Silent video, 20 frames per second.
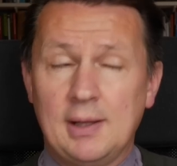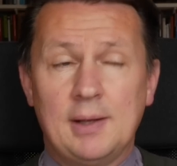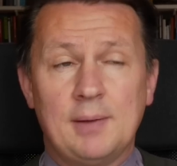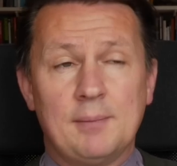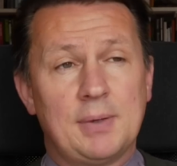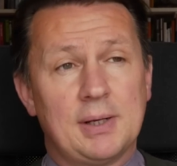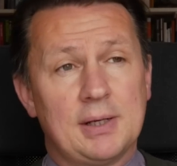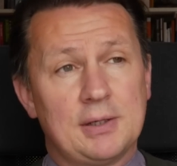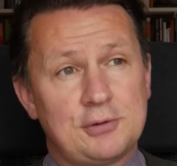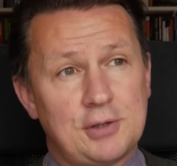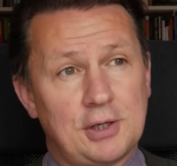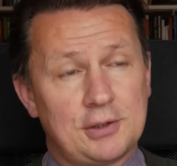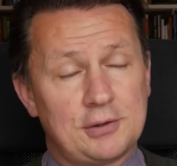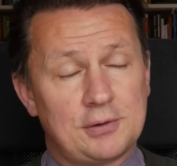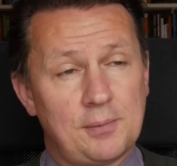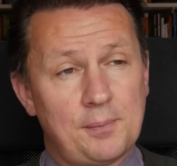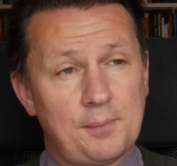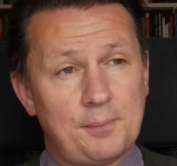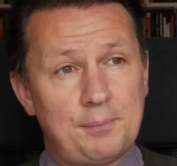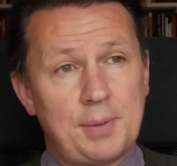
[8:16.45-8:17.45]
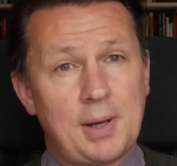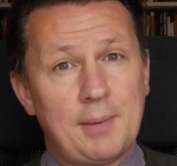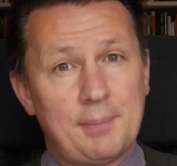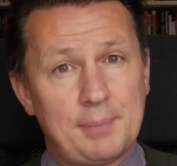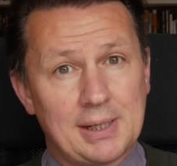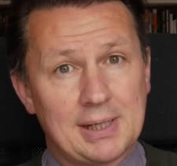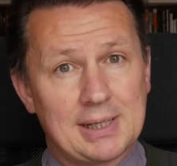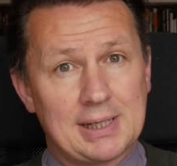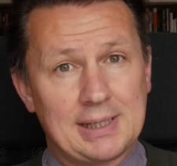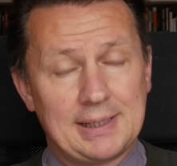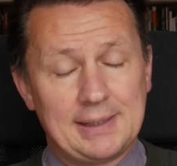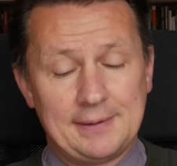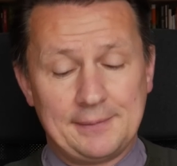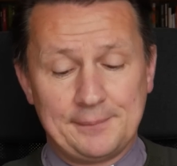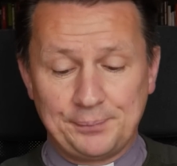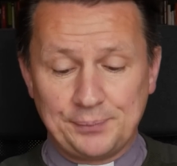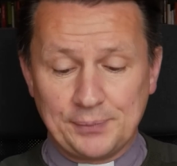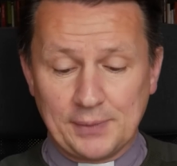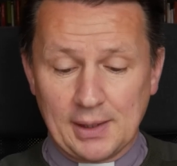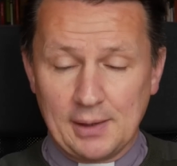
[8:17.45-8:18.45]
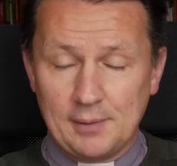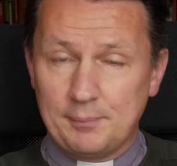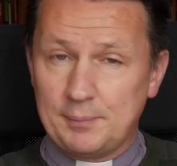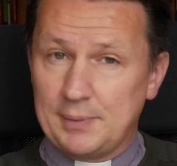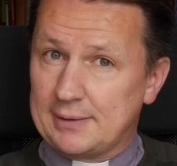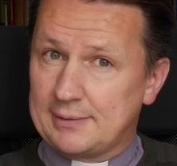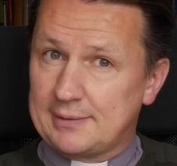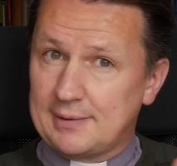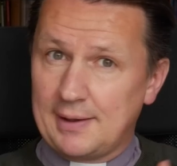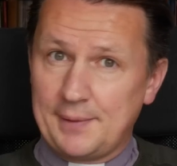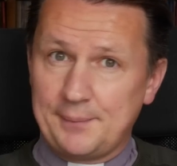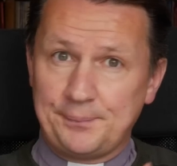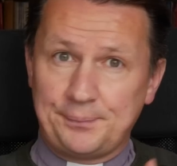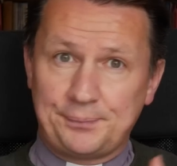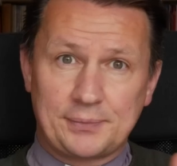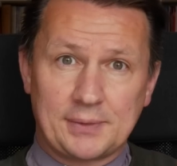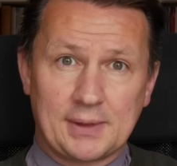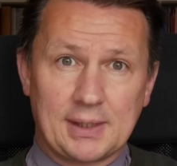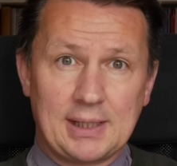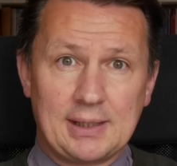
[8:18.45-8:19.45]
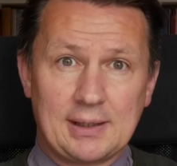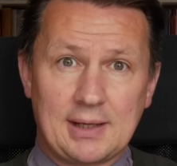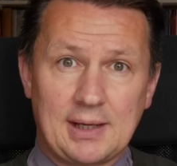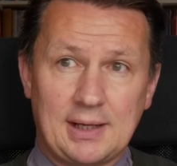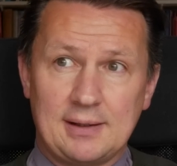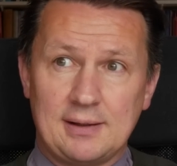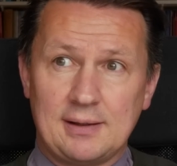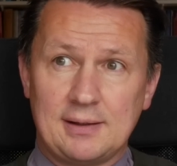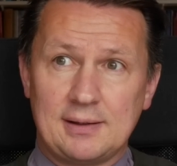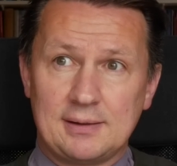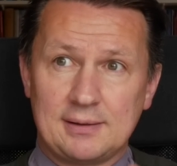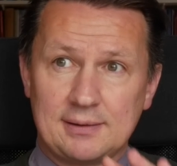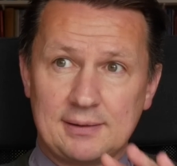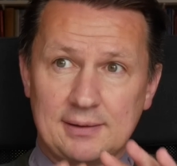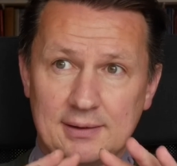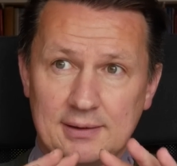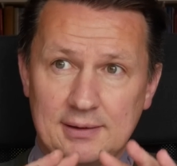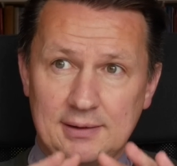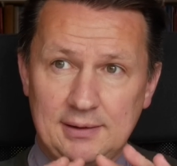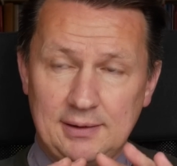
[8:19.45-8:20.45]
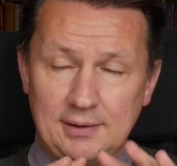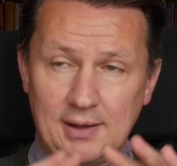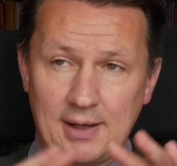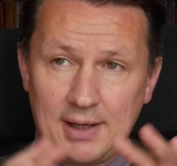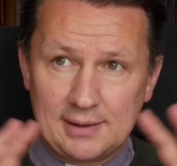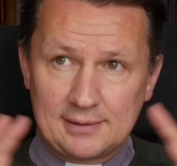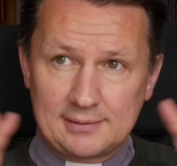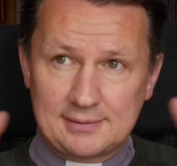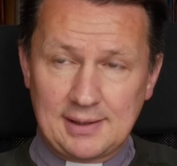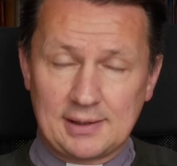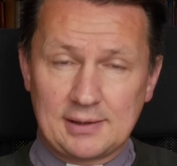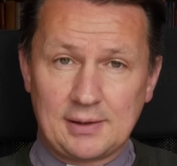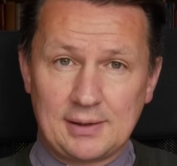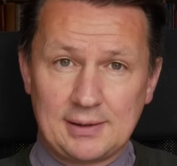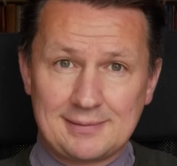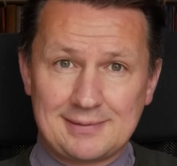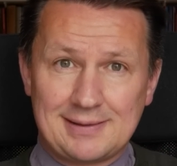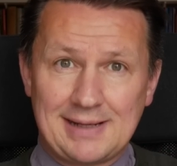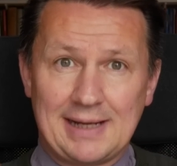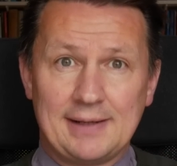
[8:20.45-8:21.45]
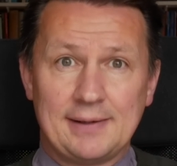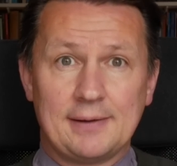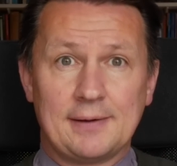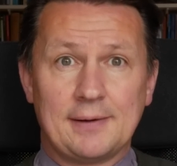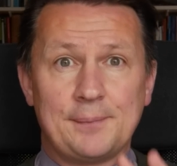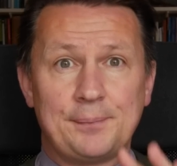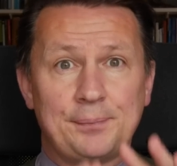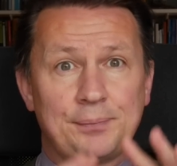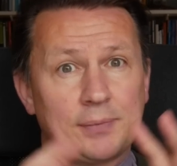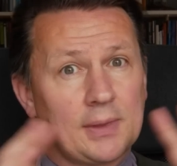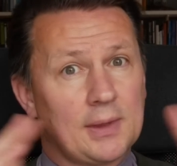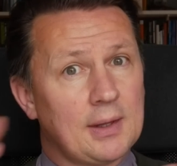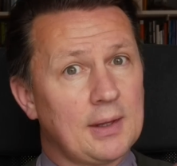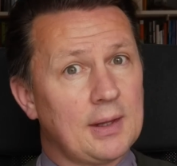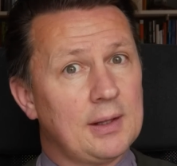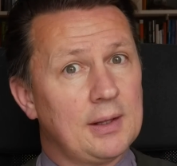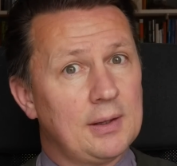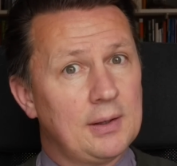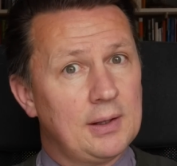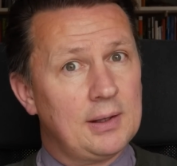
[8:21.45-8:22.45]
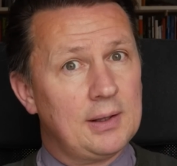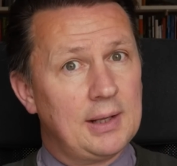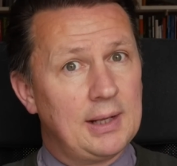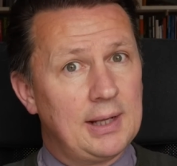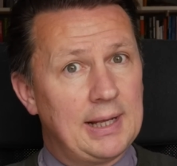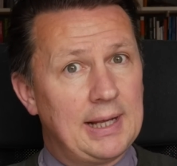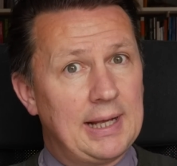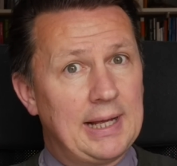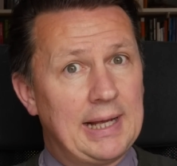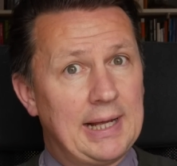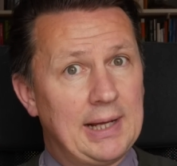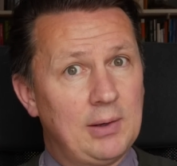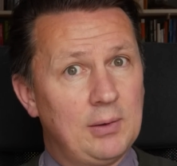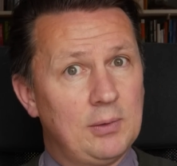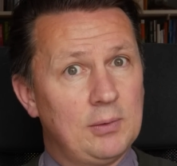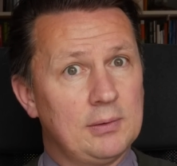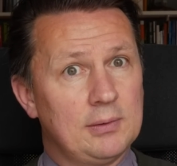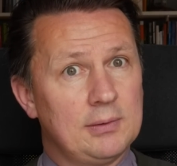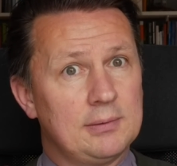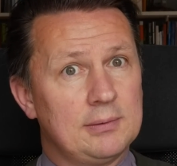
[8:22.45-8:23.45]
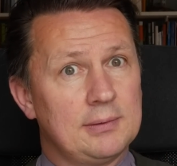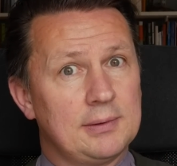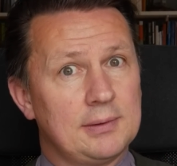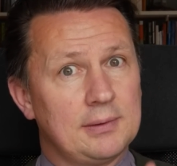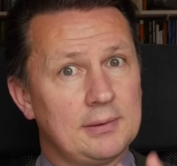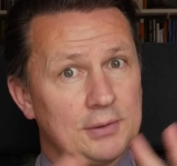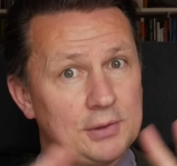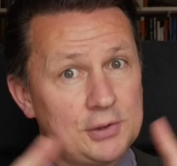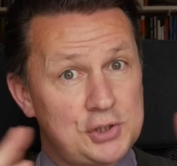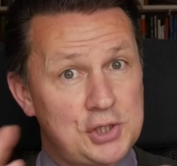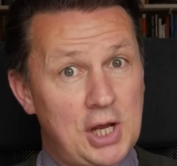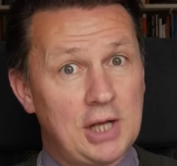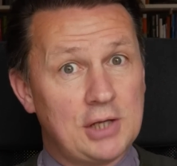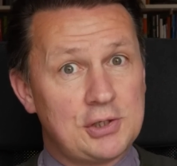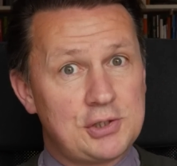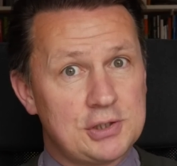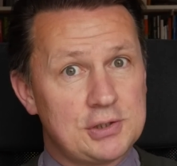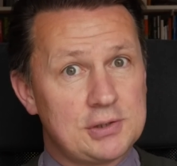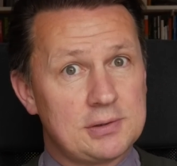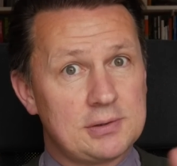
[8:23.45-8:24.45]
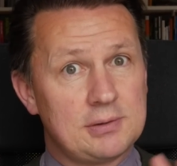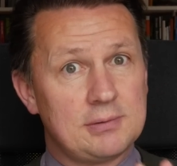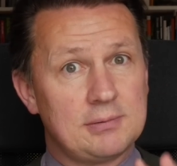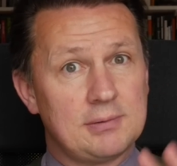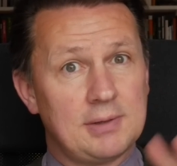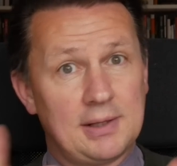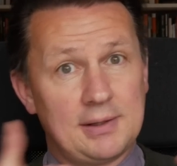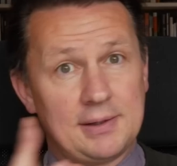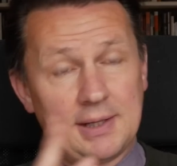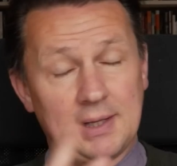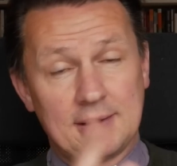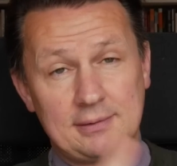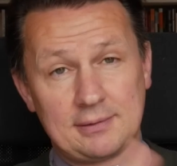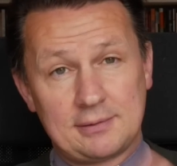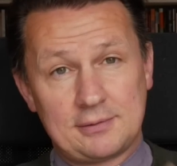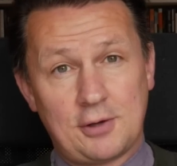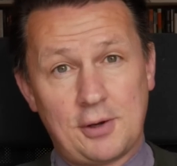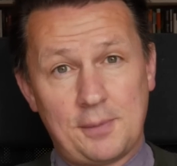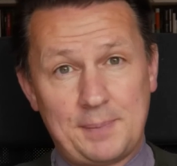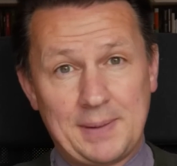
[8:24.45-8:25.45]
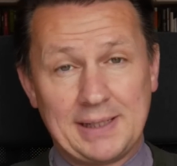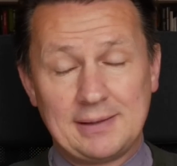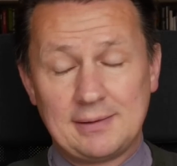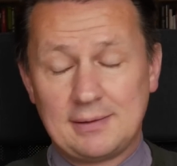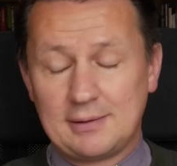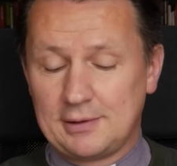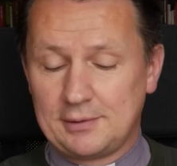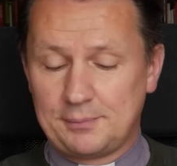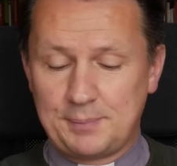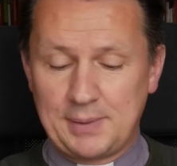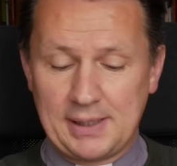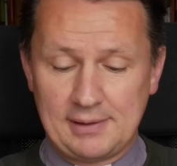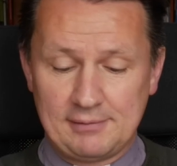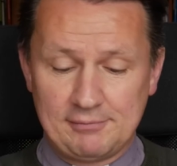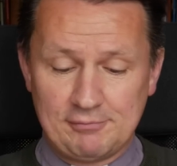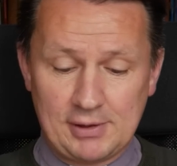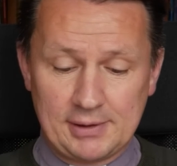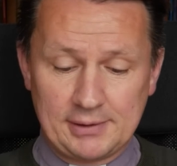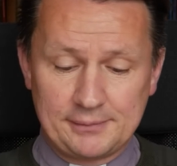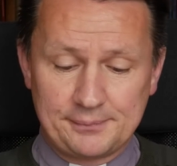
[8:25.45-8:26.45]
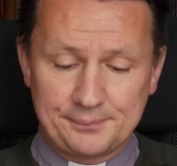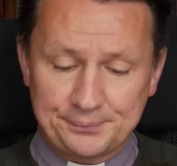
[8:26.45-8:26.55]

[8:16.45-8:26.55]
apologize publicly. But it kind of, you start to understand how the church is at that top end is being run.